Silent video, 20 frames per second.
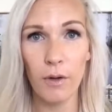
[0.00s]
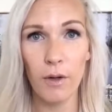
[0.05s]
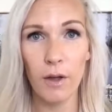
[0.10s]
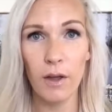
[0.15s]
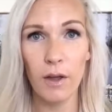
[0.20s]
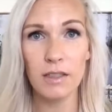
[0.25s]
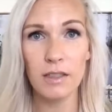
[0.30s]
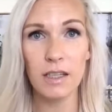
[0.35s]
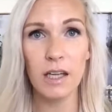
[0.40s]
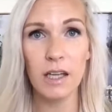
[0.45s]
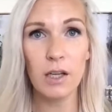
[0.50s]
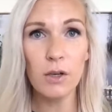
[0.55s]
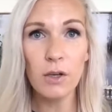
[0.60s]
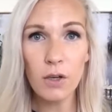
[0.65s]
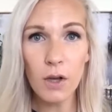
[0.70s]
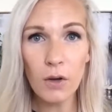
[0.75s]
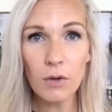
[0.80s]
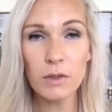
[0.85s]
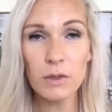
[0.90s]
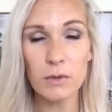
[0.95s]
to get
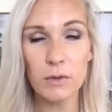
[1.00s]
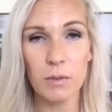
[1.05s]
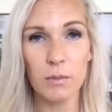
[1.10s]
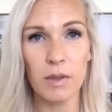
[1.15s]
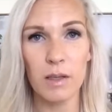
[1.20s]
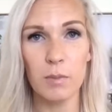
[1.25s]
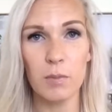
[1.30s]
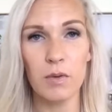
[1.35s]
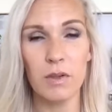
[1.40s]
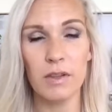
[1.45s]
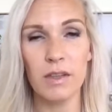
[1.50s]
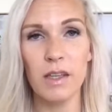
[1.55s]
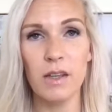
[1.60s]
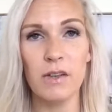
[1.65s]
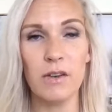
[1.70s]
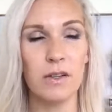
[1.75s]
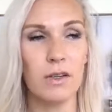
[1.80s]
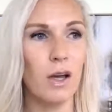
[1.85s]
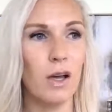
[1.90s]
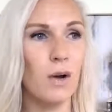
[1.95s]
no's from people.
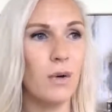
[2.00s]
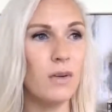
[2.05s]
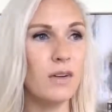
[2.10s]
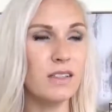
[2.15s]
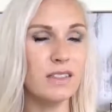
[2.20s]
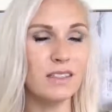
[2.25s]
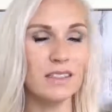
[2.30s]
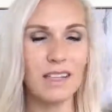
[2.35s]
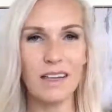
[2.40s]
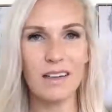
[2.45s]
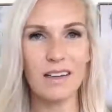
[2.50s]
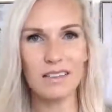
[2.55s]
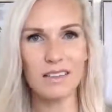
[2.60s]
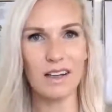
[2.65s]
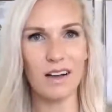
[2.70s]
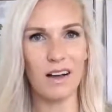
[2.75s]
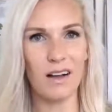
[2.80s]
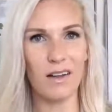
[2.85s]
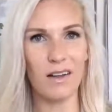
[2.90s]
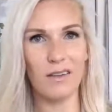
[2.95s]
Either no in a sales
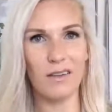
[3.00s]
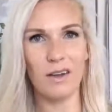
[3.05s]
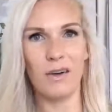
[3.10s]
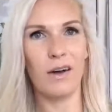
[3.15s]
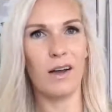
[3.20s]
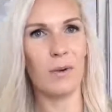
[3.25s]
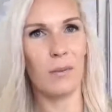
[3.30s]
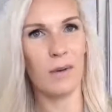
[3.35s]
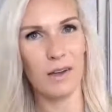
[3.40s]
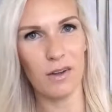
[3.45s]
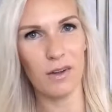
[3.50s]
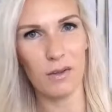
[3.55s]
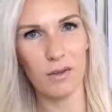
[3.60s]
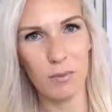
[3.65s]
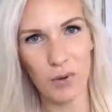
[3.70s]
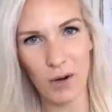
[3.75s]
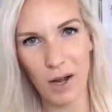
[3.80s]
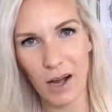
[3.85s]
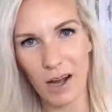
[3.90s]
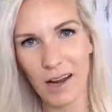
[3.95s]
call, no, I don't want your
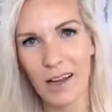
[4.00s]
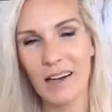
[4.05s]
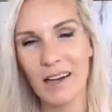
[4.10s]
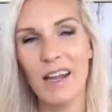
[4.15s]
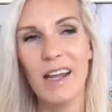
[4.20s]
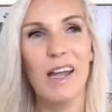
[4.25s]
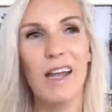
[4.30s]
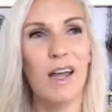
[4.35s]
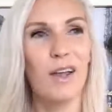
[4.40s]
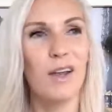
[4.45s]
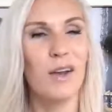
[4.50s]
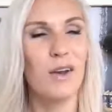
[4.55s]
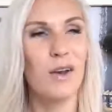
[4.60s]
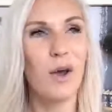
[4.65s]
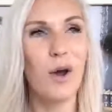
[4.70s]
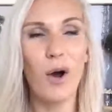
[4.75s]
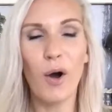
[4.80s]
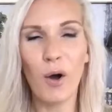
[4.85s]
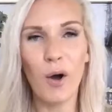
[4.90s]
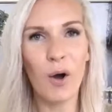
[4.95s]
product,
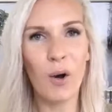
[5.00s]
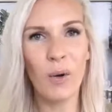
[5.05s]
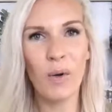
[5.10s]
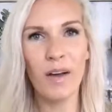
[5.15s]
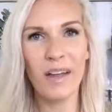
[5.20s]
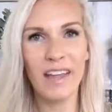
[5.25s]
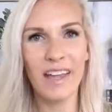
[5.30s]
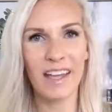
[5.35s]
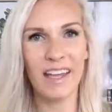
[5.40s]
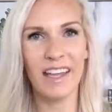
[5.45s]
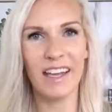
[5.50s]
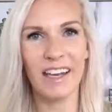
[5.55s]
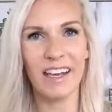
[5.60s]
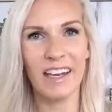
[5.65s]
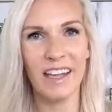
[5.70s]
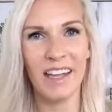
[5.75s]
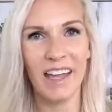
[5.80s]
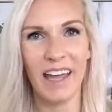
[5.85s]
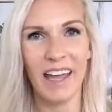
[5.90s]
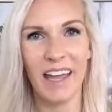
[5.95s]
no
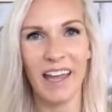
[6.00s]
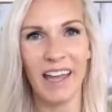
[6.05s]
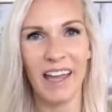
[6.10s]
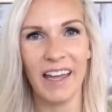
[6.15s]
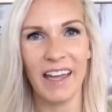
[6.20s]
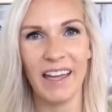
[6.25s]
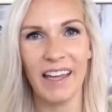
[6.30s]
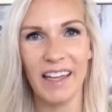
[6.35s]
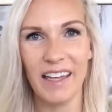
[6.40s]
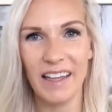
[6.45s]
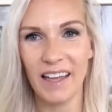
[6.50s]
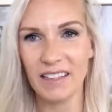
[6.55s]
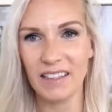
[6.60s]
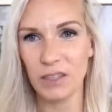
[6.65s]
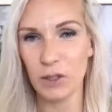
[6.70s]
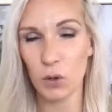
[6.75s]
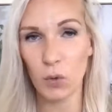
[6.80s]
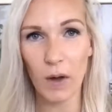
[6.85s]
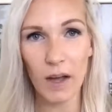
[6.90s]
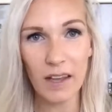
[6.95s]
in a as
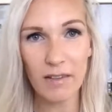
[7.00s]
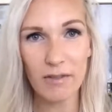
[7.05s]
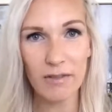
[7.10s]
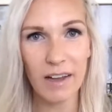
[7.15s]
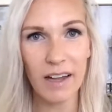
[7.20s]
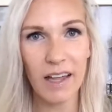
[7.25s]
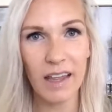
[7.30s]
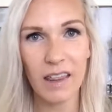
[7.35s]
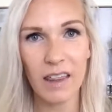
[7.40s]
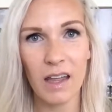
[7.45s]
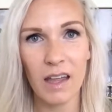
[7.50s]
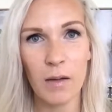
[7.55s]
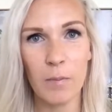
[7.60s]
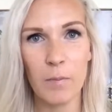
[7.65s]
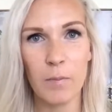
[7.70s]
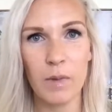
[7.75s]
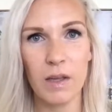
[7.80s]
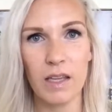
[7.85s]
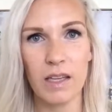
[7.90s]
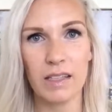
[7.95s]
you're qualifying
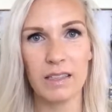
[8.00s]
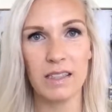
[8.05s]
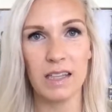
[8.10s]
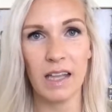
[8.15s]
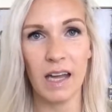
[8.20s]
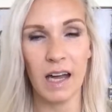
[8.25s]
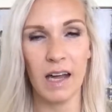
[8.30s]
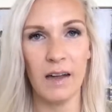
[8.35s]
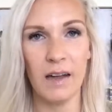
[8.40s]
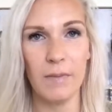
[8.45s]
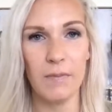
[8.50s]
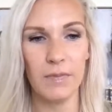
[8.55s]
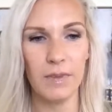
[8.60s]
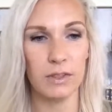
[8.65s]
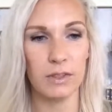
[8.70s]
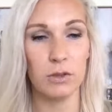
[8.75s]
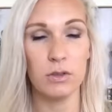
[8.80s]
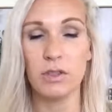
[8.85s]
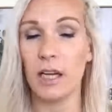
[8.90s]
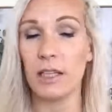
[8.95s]
them, because
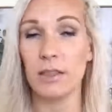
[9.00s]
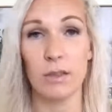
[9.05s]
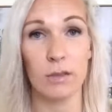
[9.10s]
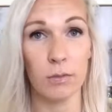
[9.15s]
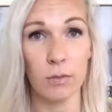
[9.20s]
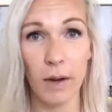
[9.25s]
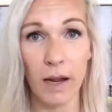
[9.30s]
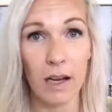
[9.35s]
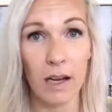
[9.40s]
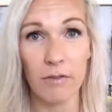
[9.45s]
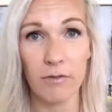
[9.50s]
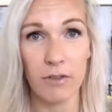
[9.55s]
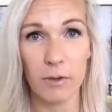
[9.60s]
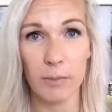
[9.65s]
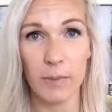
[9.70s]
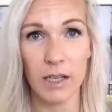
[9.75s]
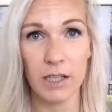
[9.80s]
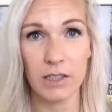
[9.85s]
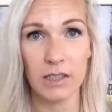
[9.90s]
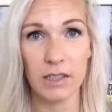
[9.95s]
that's great
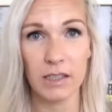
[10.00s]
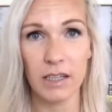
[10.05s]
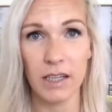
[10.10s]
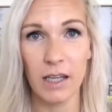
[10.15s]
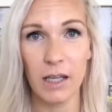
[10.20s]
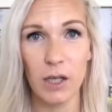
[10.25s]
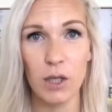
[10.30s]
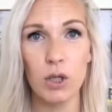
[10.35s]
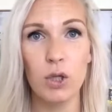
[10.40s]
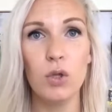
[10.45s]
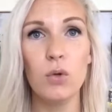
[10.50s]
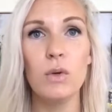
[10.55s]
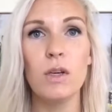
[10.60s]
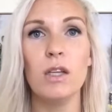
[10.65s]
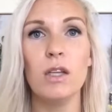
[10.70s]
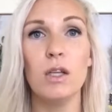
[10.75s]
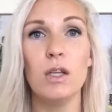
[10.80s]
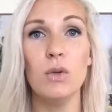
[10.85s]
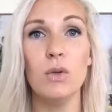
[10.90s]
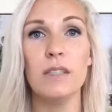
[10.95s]
information. You
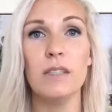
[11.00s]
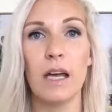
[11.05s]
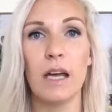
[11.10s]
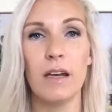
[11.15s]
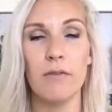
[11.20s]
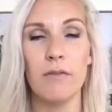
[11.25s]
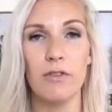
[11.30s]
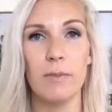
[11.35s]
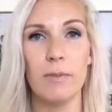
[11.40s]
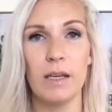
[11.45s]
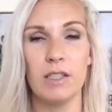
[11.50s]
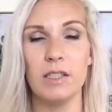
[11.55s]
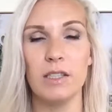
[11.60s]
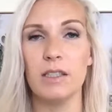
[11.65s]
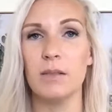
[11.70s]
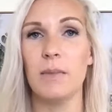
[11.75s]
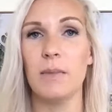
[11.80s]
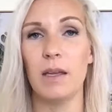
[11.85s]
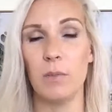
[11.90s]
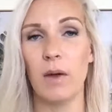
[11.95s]
can use that information
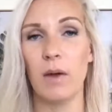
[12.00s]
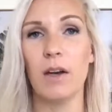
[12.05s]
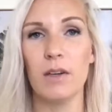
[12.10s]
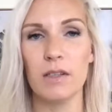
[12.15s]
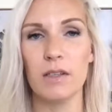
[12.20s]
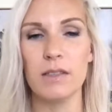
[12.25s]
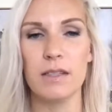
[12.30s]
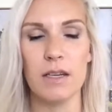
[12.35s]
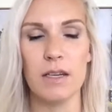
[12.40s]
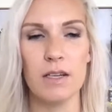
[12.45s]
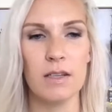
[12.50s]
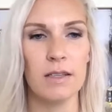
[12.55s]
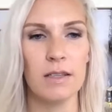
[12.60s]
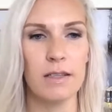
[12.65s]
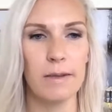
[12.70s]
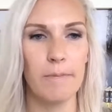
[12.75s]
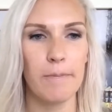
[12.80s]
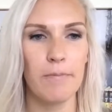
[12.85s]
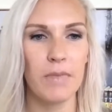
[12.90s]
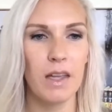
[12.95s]
to make better decisions.
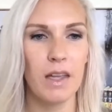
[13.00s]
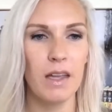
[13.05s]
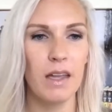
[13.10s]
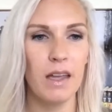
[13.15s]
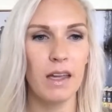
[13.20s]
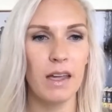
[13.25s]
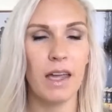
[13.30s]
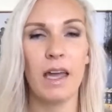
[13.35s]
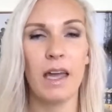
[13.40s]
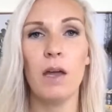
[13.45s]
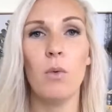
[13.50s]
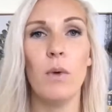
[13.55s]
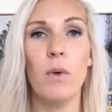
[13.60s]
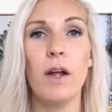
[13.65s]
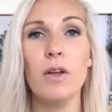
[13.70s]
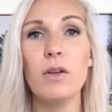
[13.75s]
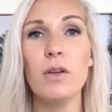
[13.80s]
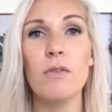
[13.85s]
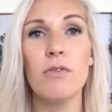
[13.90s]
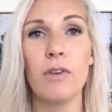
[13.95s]
Okay, where
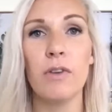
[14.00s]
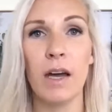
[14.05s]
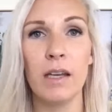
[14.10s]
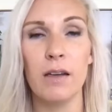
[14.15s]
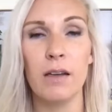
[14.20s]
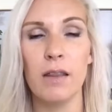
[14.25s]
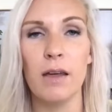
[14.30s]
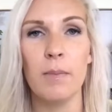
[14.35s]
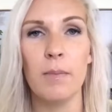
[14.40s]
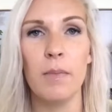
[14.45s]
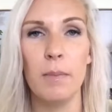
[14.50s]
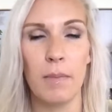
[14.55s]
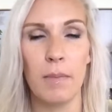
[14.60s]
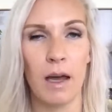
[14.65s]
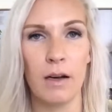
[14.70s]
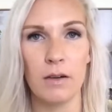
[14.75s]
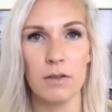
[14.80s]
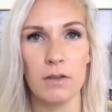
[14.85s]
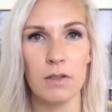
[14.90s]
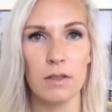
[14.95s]
you find them
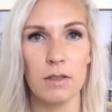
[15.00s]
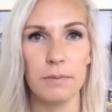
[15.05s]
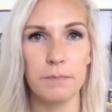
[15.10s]
matters.